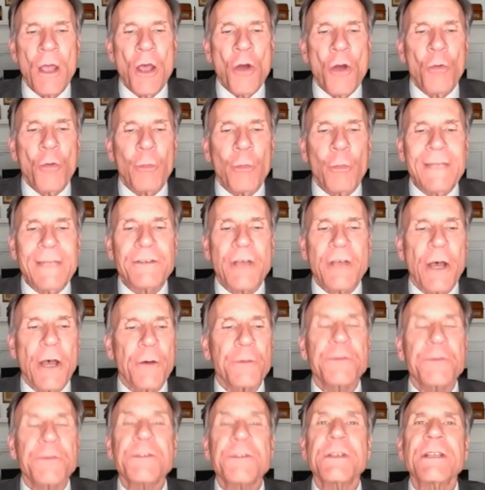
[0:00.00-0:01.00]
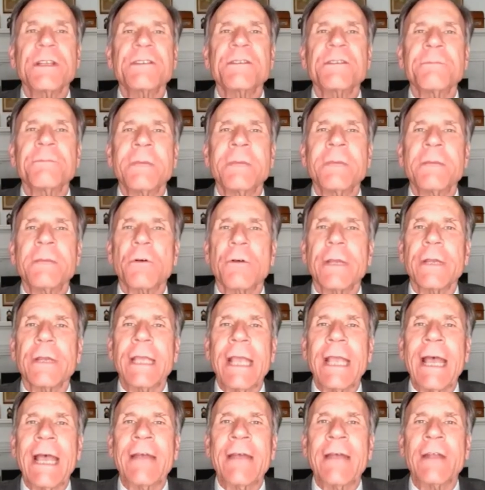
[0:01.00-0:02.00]
We toast its
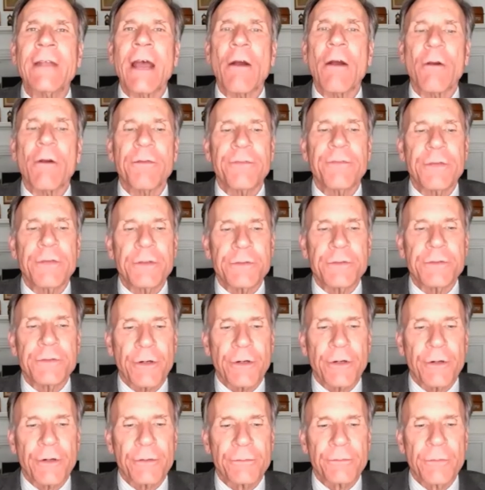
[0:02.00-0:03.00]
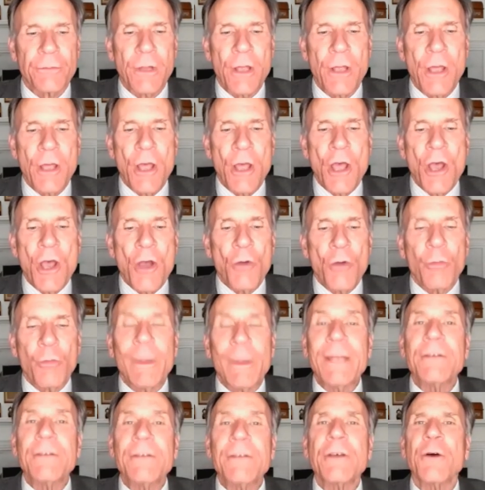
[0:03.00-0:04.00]
memory and our future.
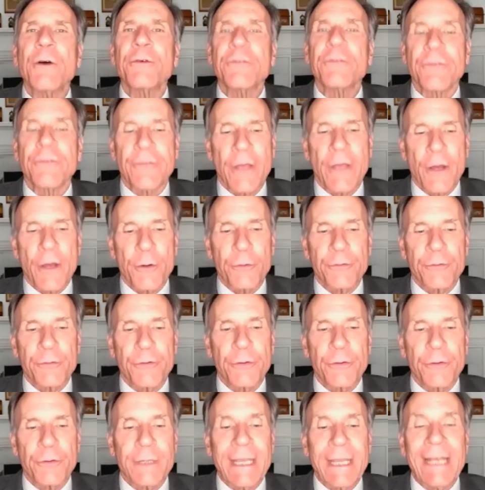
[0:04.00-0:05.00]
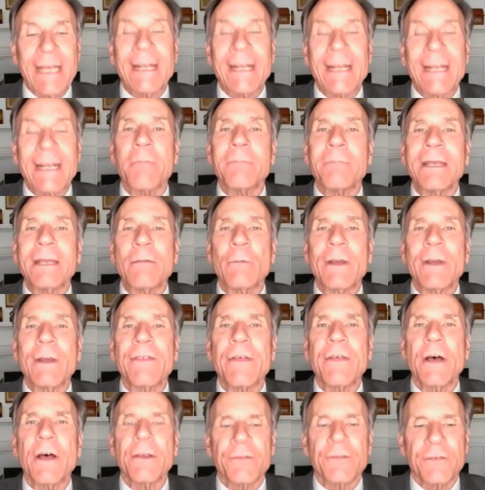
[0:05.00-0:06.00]
We toast those who cannot be
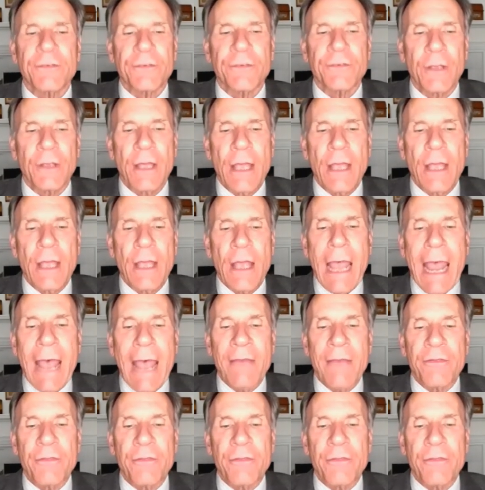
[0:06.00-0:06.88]
with us and